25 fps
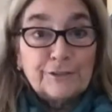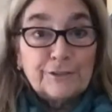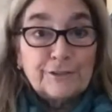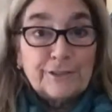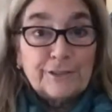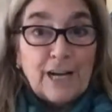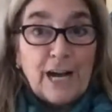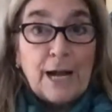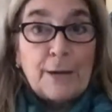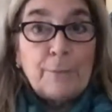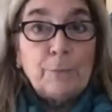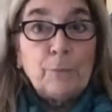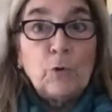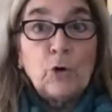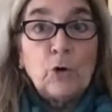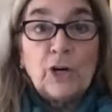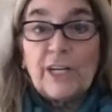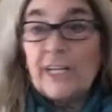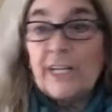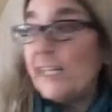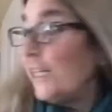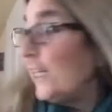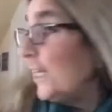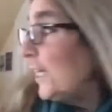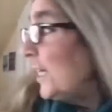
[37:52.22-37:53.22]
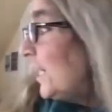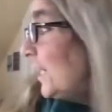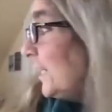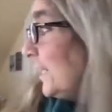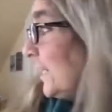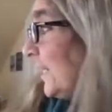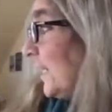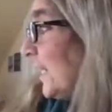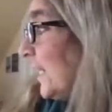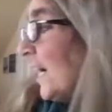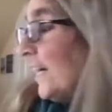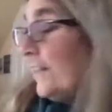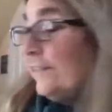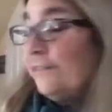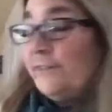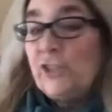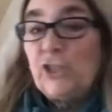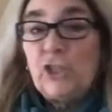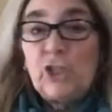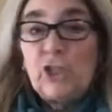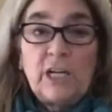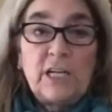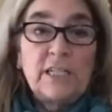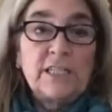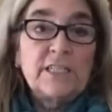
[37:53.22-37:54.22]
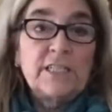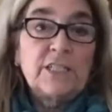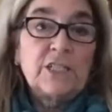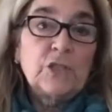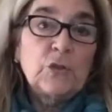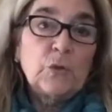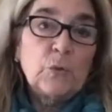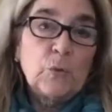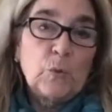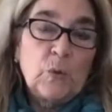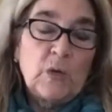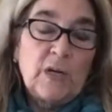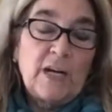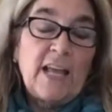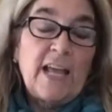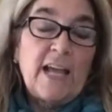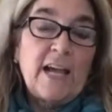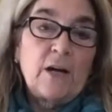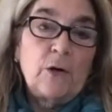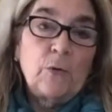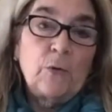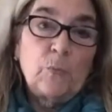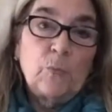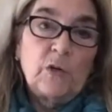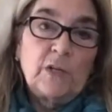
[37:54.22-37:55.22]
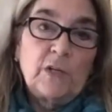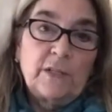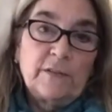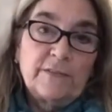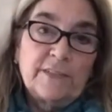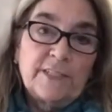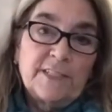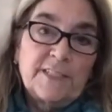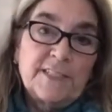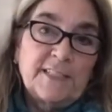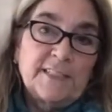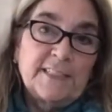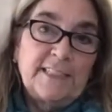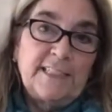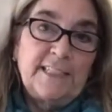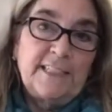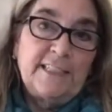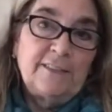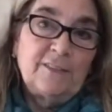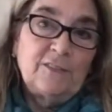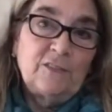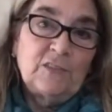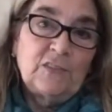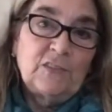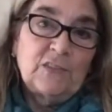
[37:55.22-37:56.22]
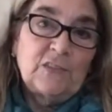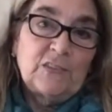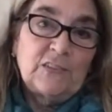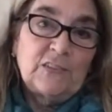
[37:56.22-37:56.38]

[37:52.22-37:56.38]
I'm working on it. I've just torn out one of the sleeves.